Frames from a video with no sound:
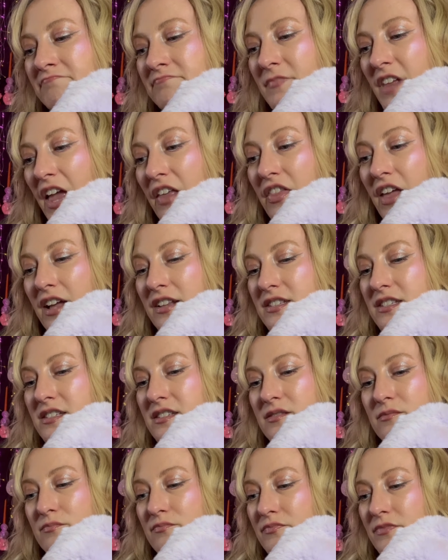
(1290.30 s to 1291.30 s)

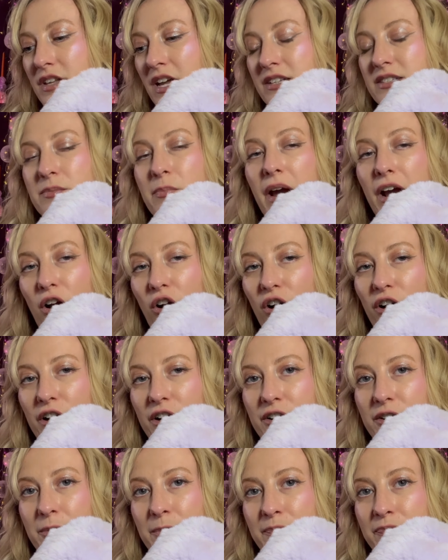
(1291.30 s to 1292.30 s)
that's my
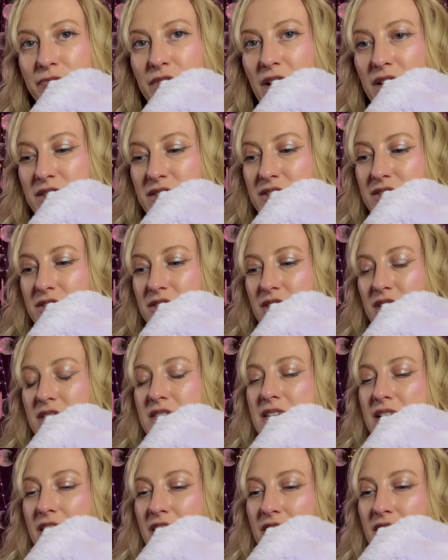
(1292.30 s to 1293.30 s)
heart. That's the
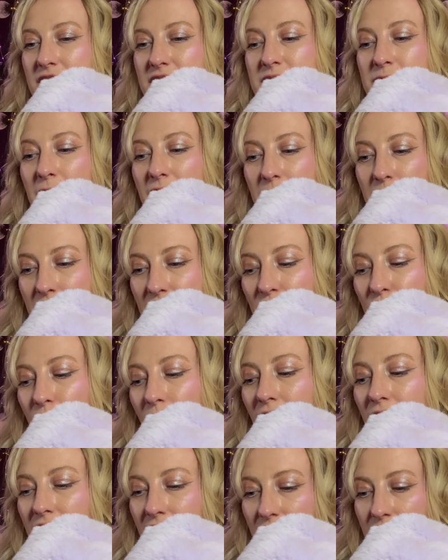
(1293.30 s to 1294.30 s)
city that's made me who
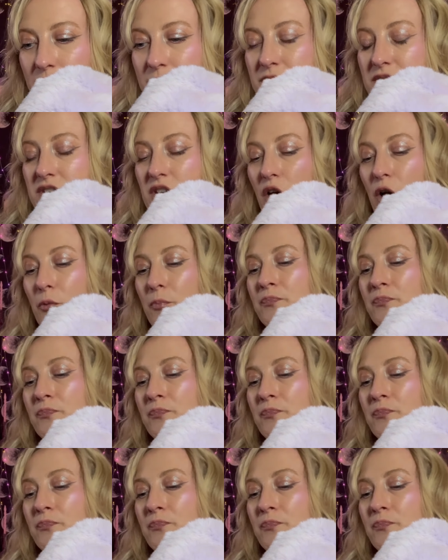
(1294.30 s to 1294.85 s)
I am. So